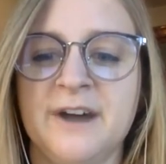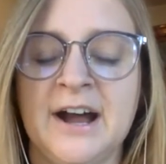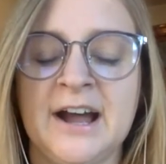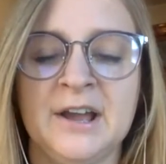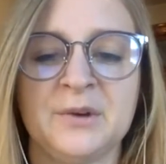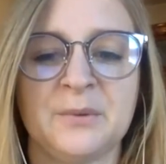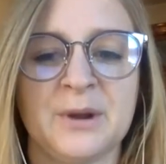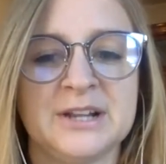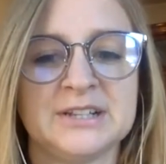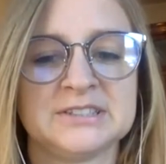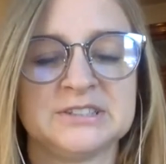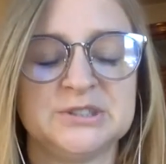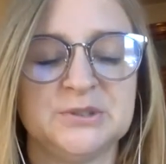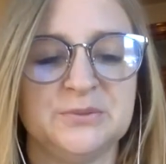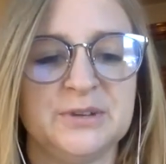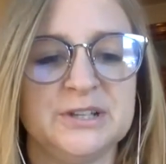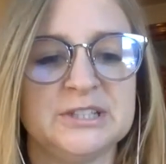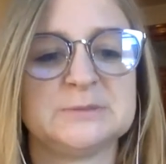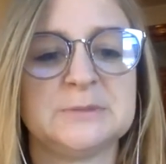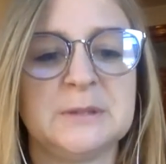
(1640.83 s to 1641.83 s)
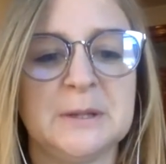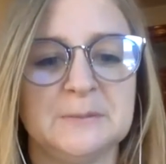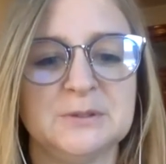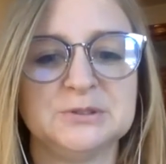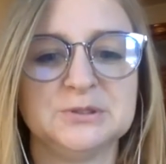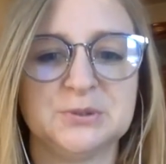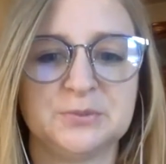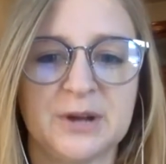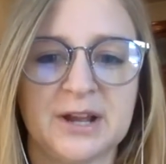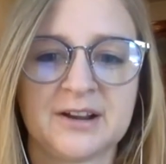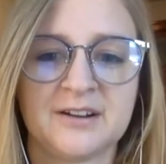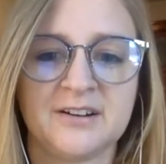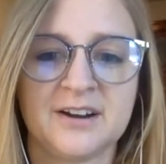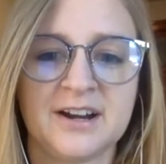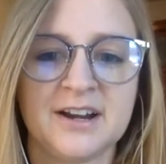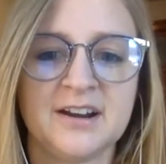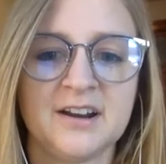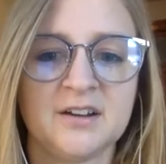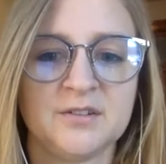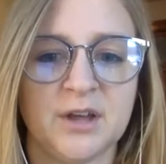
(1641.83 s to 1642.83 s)
find ways to reach people
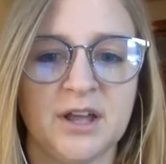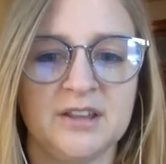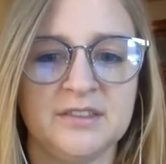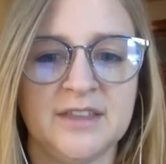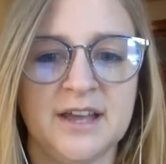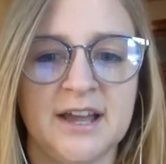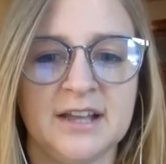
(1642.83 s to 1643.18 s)
directly,